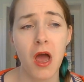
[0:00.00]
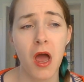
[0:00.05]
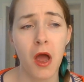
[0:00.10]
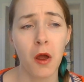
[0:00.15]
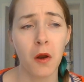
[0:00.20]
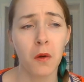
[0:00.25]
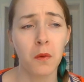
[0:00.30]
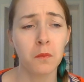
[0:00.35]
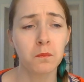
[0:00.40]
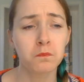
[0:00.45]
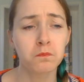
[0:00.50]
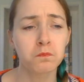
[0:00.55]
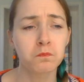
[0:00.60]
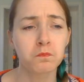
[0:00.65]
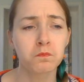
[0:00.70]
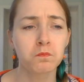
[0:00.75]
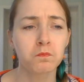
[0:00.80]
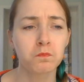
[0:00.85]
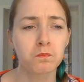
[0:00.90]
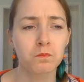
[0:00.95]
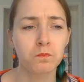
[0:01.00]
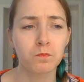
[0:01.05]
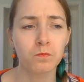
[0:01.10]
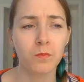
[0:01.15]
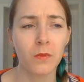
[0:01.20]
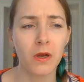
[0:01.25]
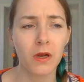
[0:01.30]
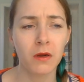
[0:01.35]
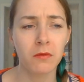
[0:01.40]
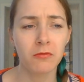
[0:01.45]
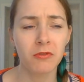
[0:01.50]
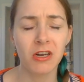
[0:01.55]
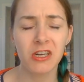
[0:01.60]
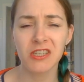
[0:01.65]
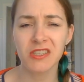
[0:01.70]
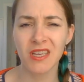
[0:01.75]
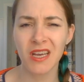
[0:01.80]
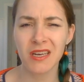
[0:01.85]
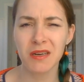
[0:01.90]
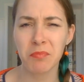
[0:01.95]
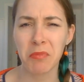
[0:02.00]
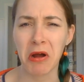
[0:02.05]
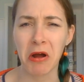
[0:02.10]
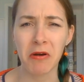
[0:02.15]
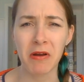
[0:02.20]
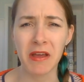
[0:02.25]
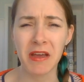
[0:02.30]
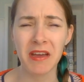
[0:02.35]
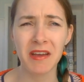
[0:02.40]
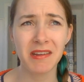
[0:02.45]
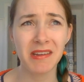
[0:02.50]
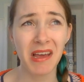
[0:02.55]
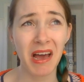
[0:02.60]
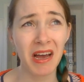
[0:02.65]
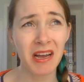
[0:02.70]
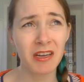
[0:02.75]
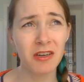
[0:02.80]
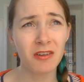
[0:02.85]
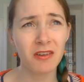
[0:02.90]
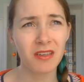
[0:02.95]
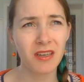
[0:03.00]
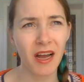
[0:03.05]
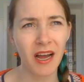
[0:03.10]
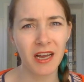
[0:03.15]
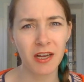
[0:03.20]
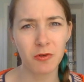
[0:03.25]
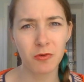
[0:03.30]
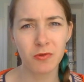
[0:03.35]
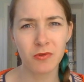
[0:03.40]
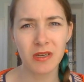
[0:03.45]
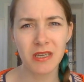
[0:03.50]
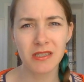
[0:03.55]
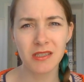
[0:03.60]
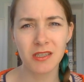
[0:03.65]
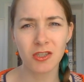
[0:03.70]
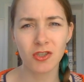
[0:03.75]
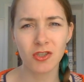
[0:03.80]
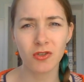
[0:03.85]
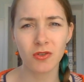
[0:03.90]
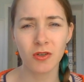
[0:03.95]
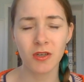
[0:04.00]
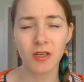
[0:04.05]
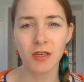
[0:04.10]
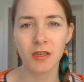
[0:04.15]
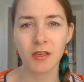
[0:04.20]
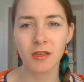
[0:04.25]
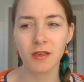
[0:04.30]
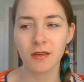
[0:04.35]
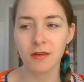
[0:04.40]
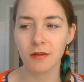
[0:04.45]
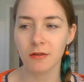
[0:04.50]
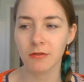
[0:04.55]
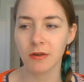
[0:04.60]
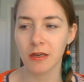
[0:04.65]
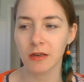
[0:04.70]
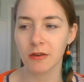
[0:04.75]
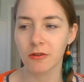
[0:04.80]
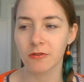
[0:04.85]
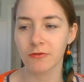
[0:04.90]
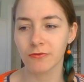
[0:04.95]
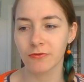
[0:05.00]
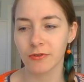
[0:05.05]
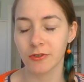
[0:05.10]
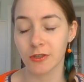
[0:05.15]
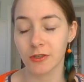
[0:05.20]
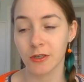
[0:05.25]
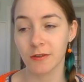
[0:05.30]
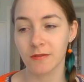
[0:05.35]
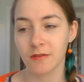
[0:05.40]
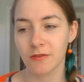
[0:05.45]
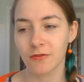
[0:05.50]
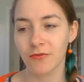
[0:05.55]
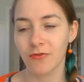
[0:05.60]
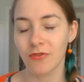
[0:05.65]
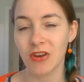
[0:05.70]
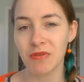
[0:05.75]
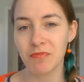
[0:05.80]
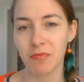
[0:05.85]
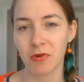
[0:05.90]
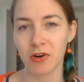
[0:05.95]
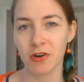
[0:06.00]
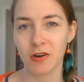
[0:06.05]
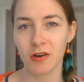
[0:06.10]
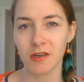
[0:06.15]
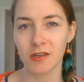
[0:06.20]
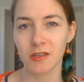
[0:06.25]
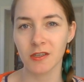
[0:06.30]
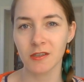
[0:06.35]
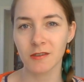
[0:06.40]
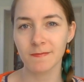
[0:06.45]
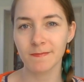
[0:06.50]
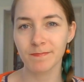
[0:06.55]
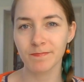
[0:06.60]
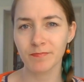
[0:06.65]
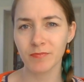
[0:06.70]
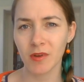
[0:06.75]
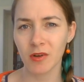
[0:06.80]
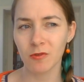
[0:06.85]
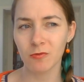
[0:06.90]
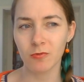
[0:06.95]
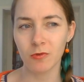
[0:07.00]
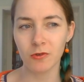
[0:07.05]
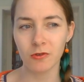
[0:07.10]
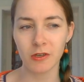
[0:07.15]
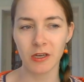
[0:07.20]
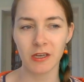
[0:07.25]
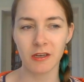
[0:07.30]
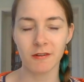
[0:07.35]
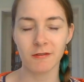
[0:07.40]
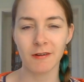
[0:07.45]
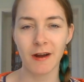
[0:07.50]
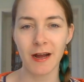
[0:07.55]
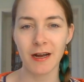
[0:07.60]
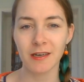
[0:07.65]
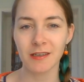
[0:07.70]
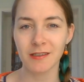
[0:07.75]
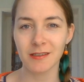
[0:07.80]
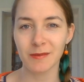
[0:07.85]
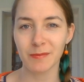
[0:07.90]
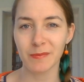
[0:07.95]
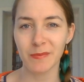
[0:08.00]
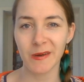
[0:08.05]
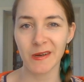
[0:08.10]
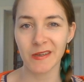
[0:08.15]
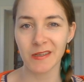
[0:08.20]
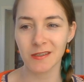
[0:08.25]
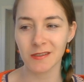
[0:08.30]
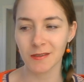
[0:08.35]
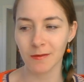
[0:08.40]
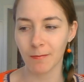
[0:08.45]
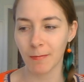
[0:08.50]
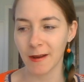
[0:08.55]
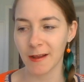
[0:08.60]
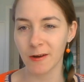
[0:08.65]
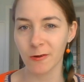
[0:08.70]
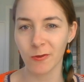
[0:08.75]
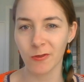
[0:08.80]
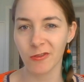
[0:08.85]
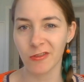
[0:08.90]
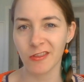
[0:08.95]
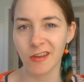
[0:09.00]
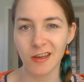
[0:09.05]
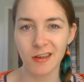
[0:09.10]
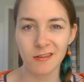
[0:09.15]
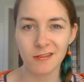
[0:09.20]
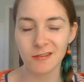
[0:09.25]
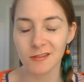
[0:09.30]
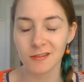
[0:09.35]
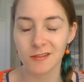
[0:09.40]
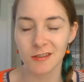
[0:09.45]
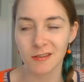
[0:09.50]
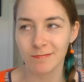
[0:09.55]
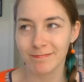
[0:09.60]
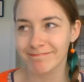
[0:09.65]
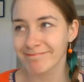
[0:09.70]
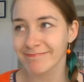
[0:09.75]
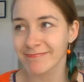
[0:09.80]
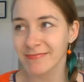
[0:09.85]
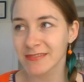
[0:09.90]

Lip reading: I'm really sad about it. I always enjoy going over the flea market, walking around and buying some little things, and